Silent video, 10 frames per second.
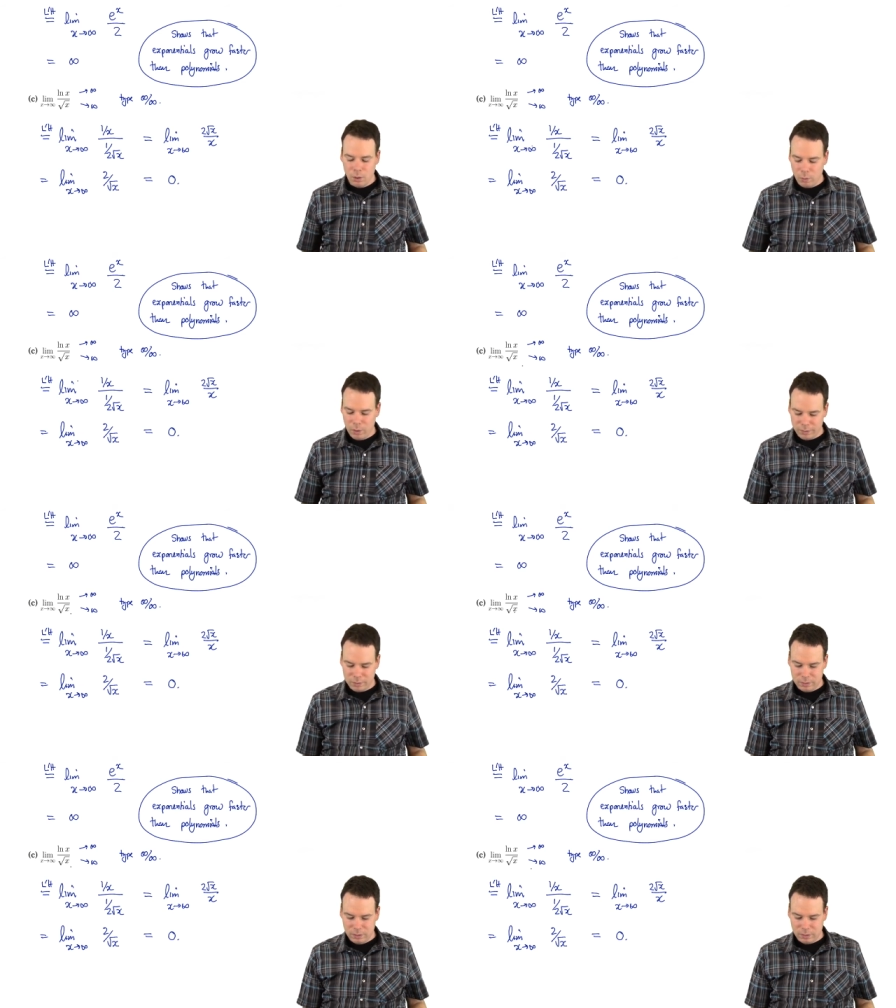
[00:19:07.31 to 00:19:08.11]
Well,
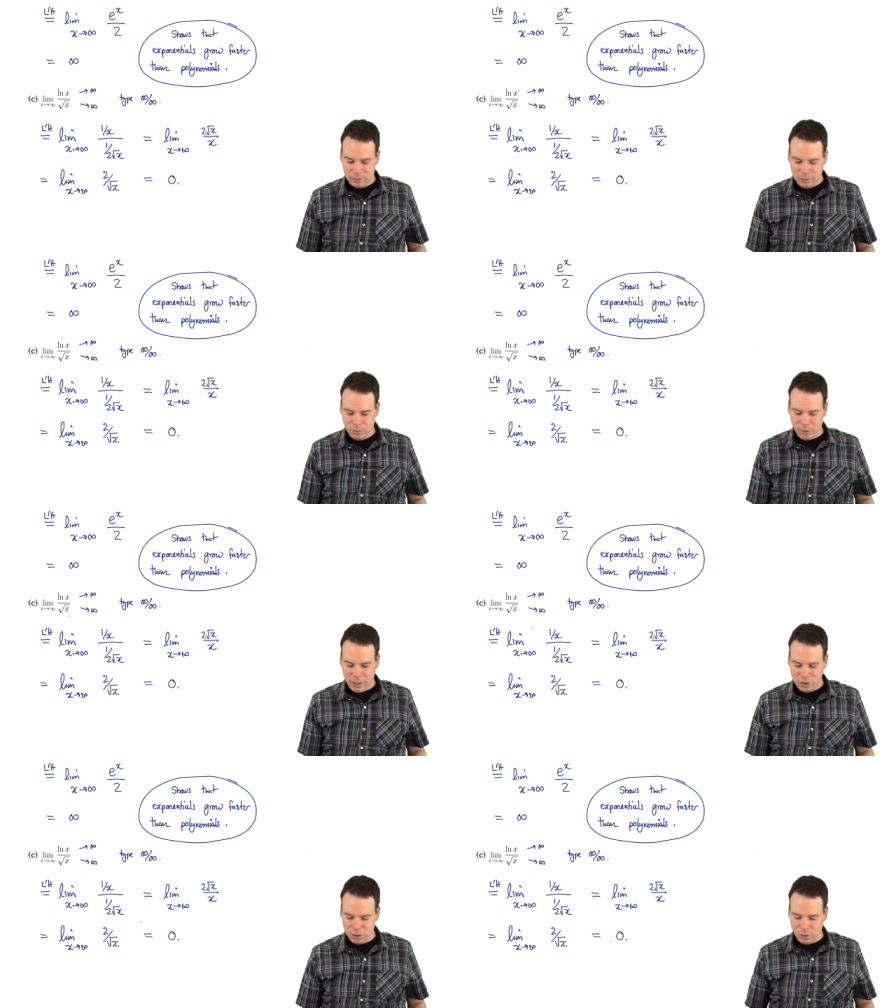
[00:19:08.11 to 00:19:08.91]
since the
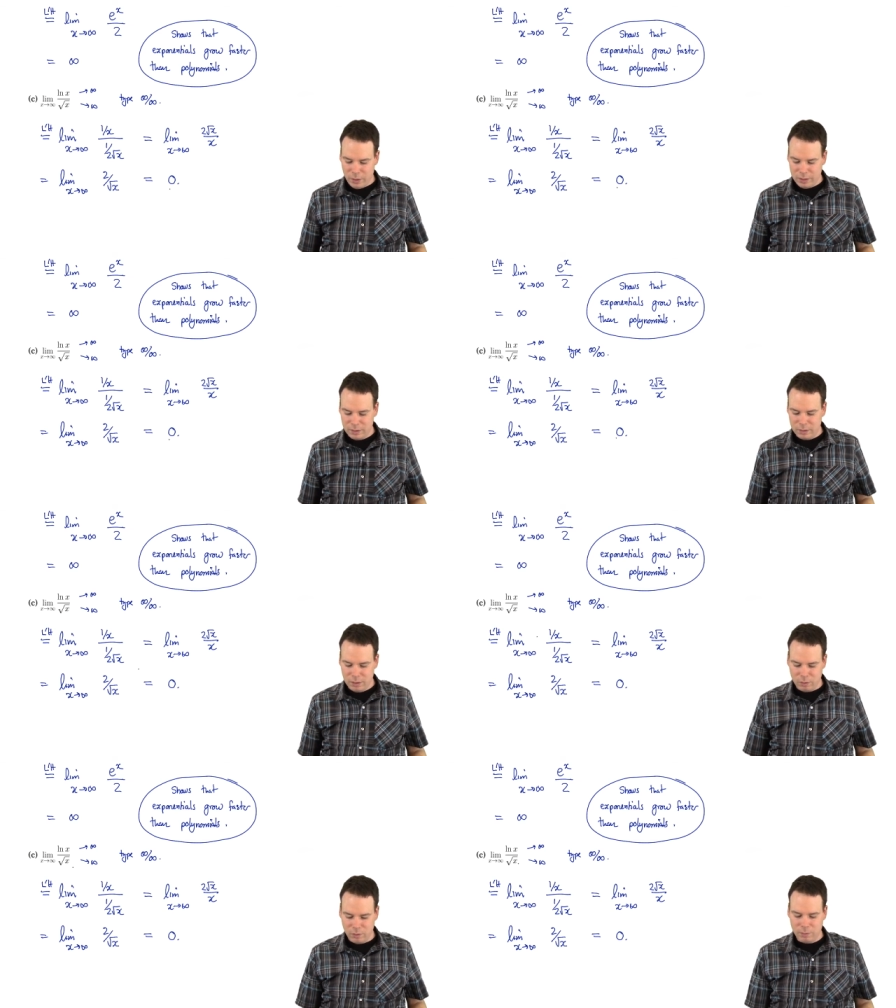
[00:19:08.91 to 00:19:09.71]
ratio went to
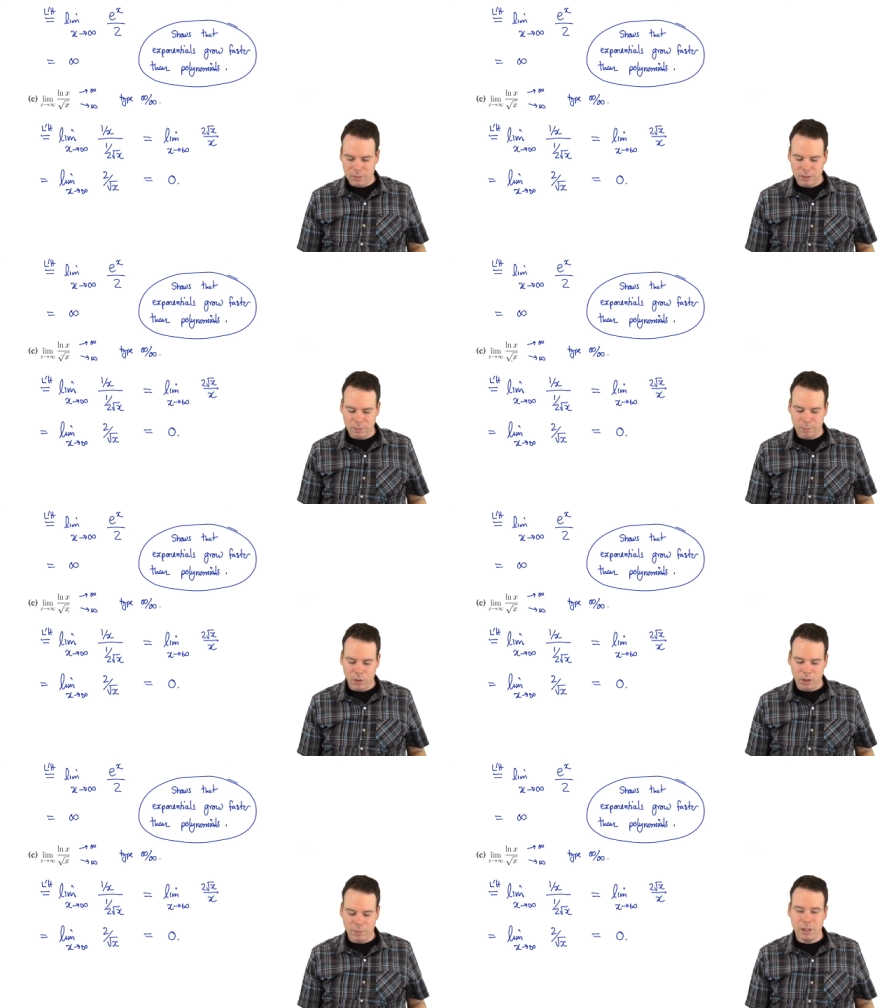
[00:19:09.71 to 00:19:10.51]
0, it means the
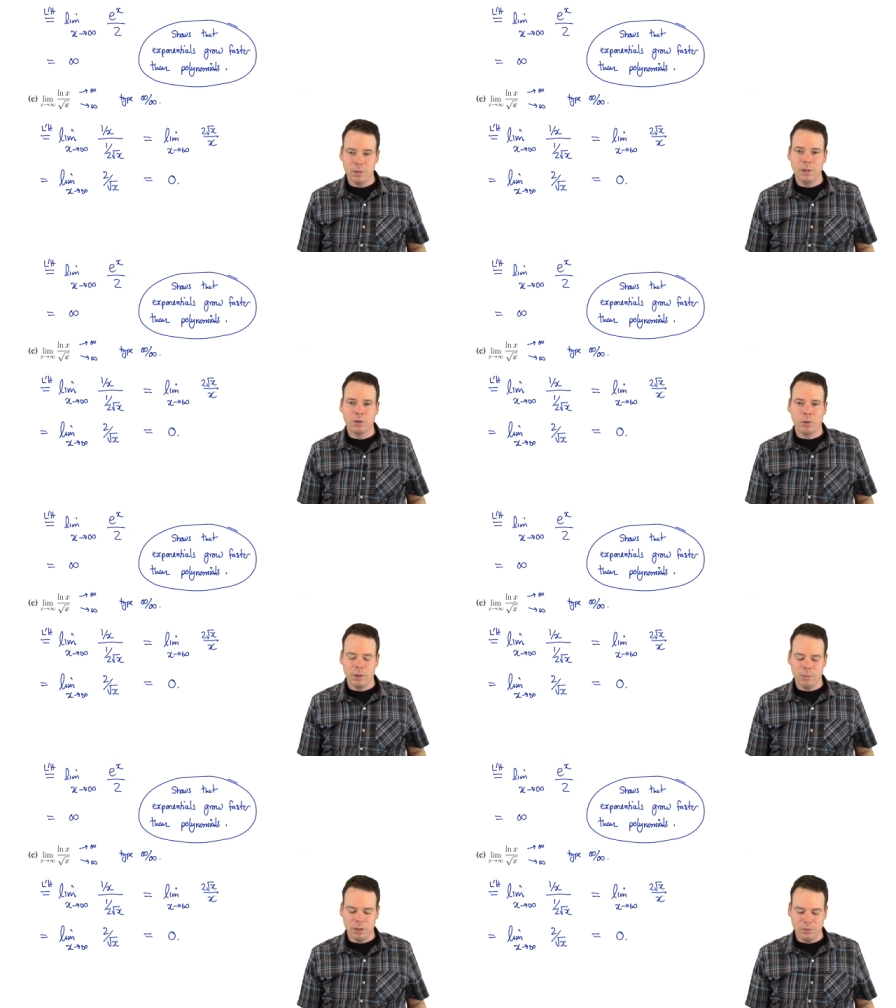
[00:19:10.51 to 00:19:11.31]
bottom had to be
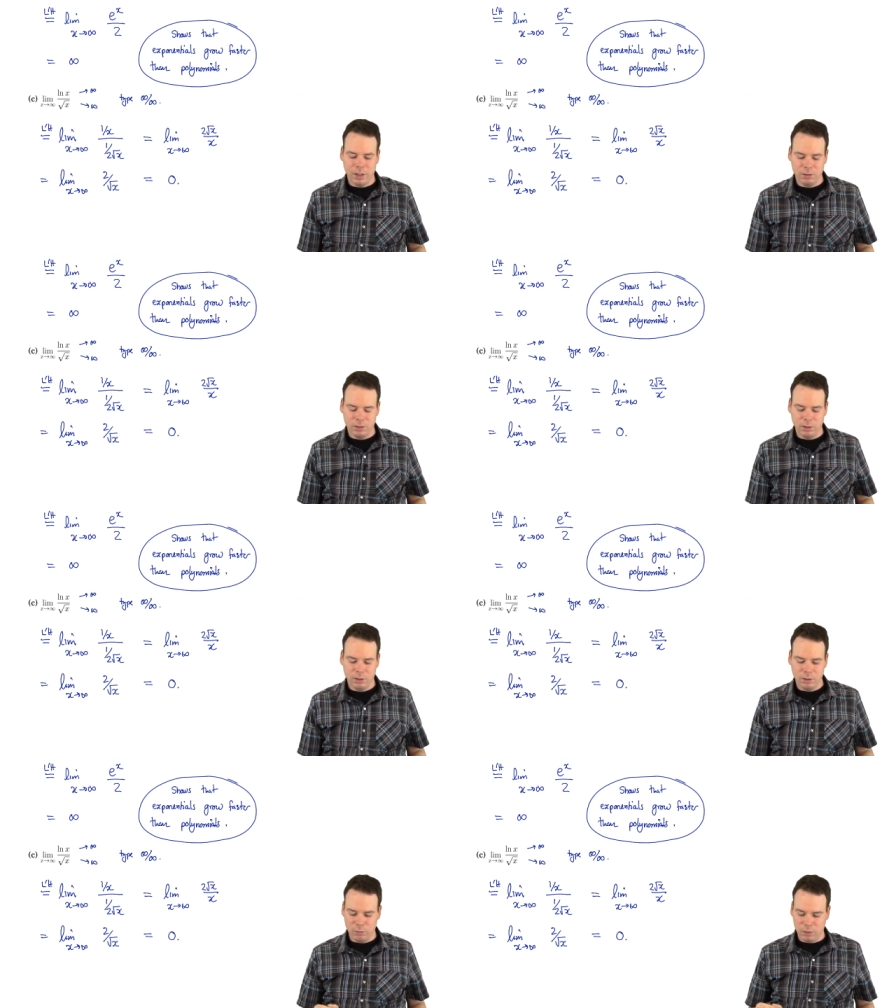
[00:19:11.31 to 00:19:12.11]
growing much faster than
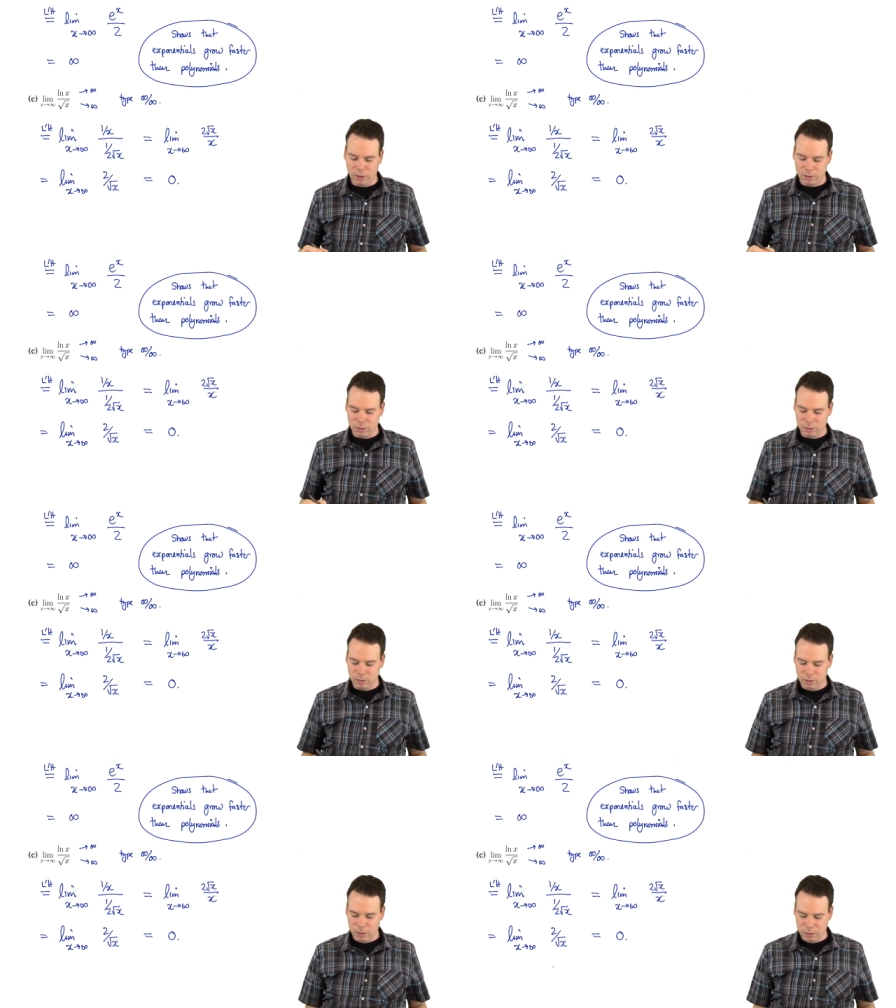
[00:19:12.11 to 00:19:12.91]
the numerator.
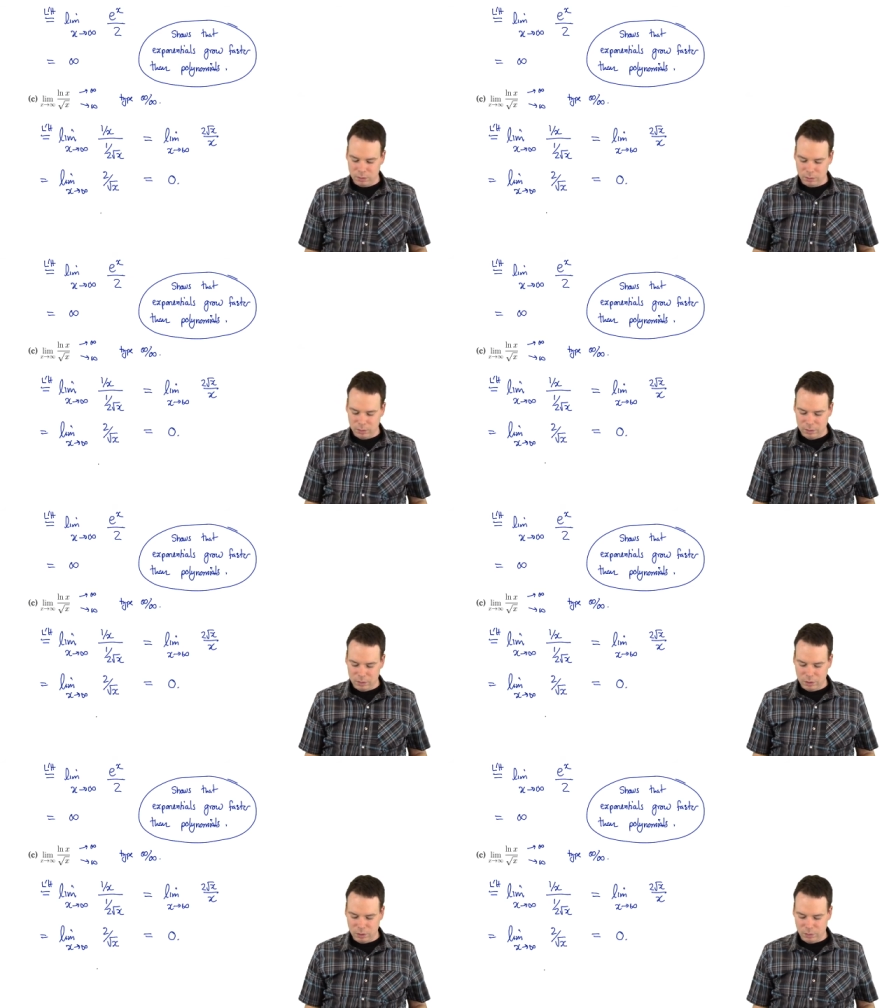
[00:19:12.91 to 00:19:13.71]
So this
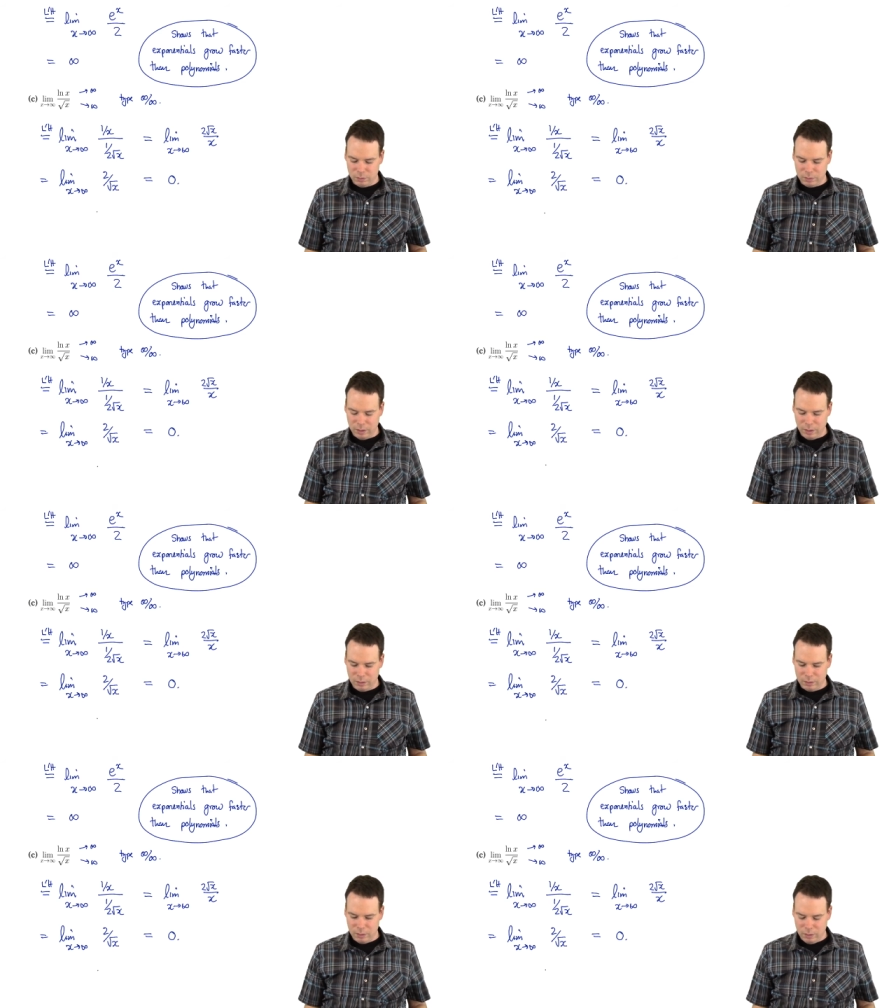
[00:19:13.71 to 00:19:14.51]
shows
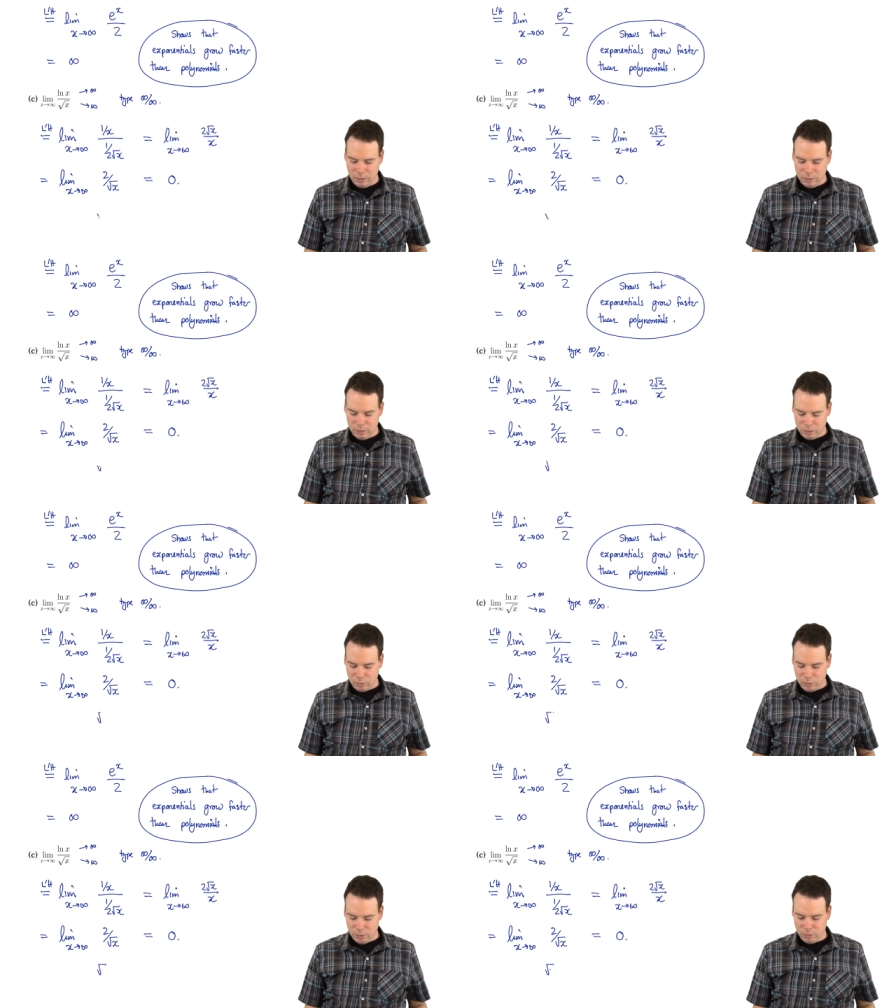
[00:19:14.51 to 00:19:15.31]
that
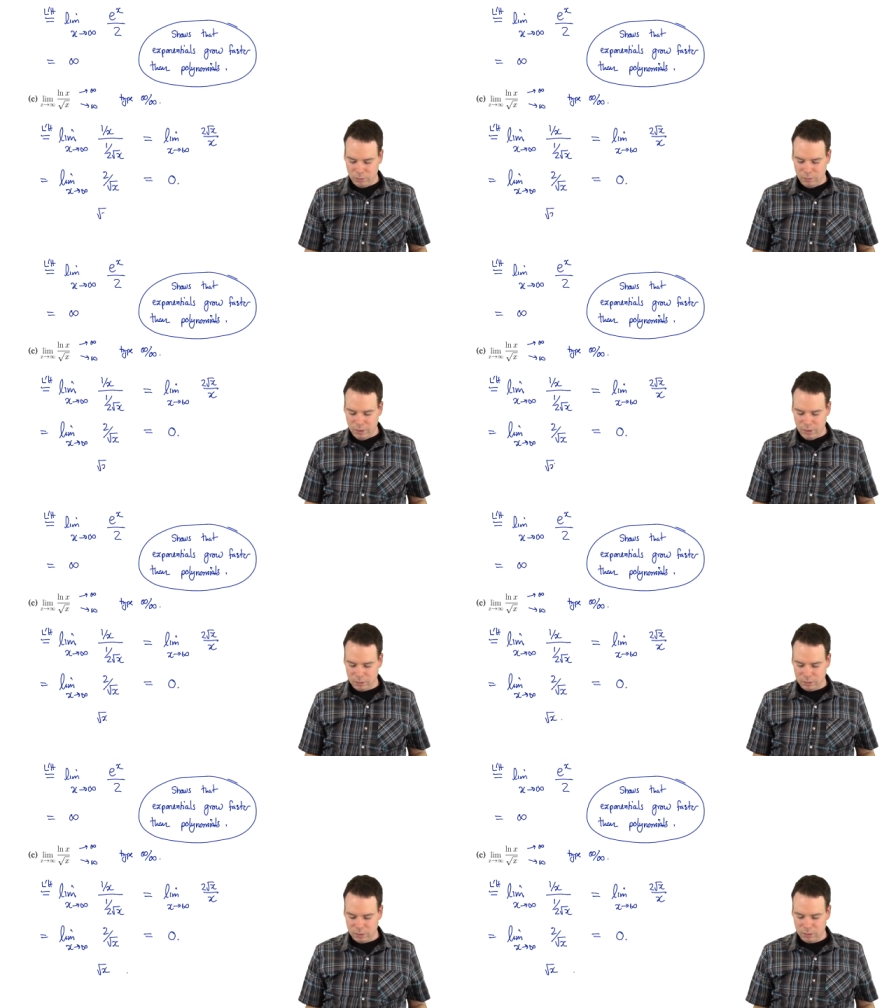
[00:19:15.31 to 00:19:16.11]
square root of x